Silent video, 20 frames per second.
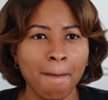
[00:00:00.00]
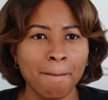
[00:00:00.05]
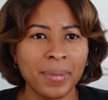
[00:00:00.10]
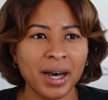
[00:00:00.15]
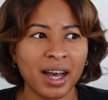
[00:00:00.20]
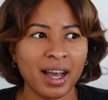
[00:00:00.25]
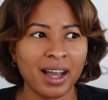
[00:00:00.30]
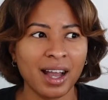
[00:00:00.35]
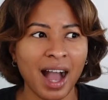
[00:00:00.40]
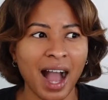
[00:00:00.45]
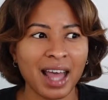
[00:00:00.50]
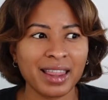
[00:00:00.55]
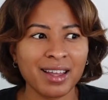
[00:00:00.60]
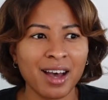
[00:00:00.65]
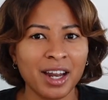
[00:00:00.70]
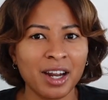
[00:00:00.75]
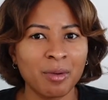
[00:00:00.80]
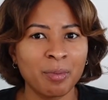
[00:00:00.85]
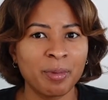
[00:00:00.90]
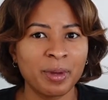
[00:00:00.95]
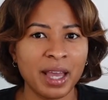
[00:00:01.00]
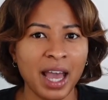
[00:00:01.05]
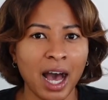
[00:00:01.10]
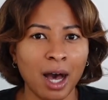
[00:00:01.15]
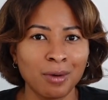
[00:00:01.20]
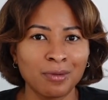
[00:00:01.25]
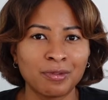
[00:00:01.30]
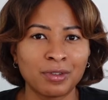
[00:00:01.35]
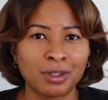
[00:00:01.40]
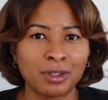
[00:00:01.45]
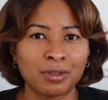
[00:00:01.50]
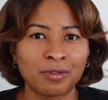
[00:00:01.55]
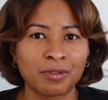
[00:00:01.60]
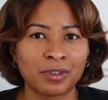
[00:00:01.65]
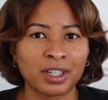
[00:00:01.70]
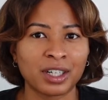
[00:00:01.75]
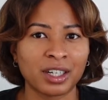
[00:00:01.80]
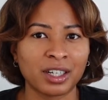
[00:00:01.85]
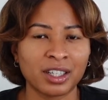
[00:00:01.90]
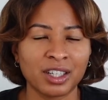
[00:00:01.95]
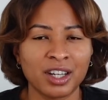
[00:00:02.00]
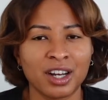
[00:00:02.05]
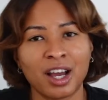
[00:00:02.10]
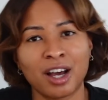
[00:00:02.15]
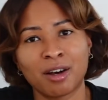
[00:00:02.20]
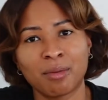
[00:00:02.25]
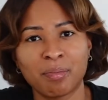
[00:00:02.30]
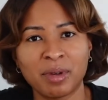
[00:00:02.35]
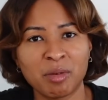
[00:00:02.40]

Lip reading: but I thought it would be helpful for, you know,